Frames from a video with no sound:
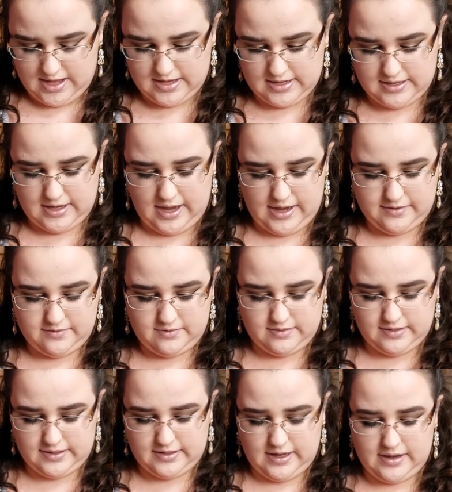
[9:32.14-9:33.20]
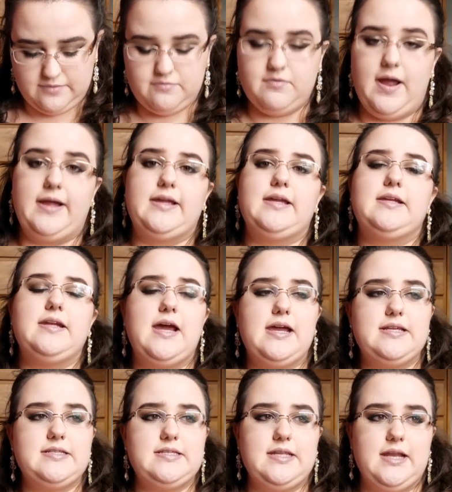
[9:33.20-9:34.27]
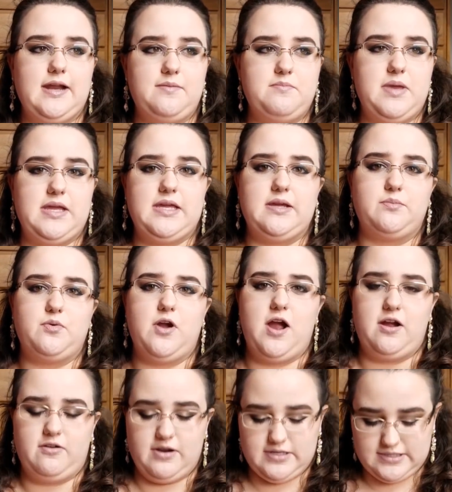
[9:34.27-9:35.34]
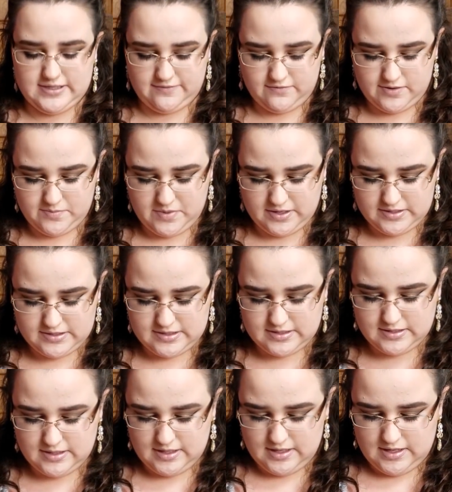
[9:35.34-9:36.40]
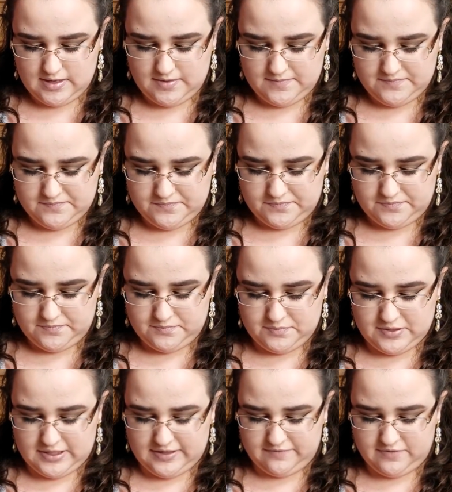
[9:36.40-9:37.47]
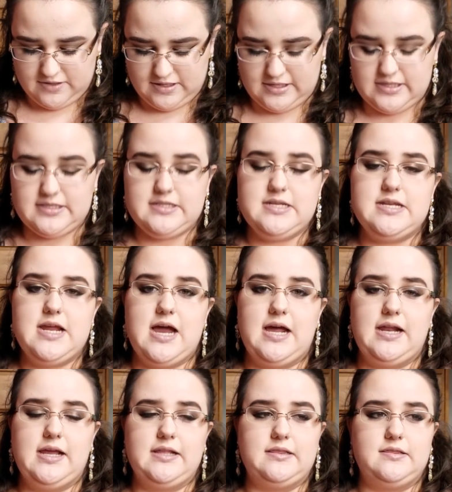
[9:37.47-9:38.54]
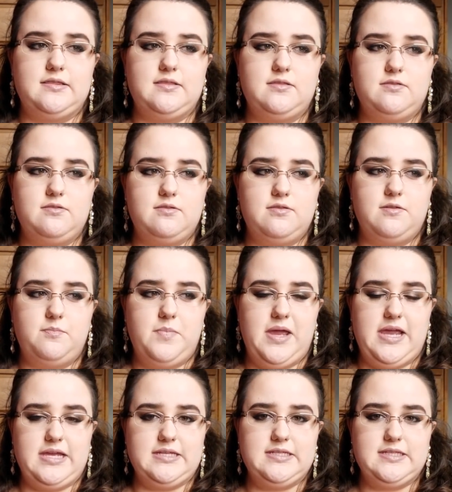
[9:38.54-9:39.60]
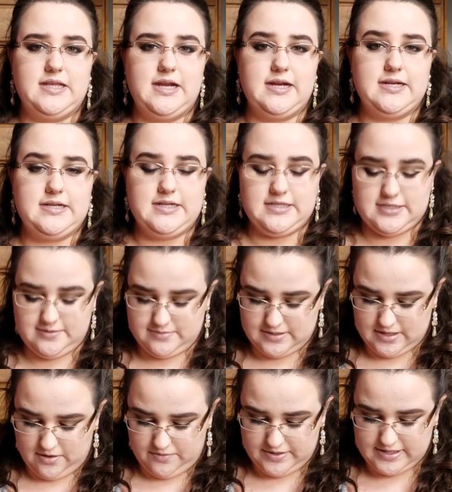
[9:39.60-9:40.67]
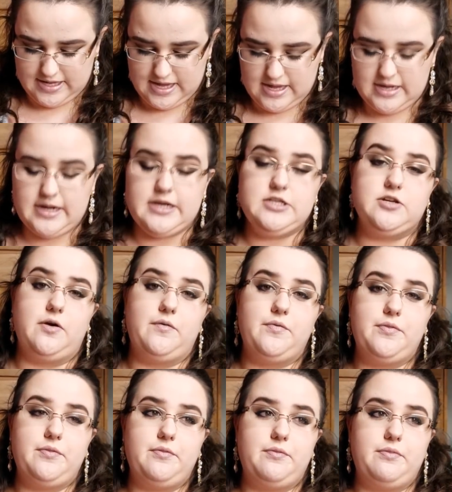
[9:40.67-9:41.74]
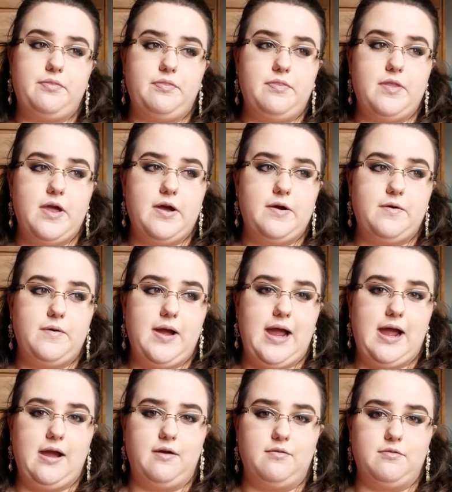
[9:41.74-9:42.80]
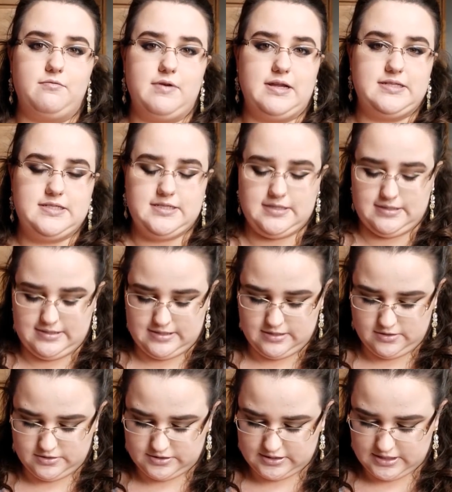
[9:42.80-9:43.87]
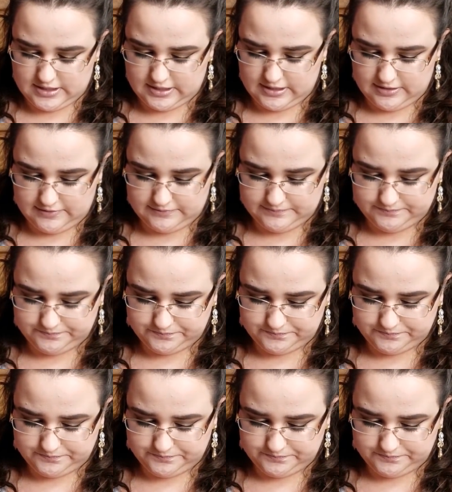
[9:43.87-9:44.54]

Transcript: And I recognize that I'm making progress every month, but I feel like it's not at the pace that I need to be going at, and I don't know how the rest of the year is gonna go.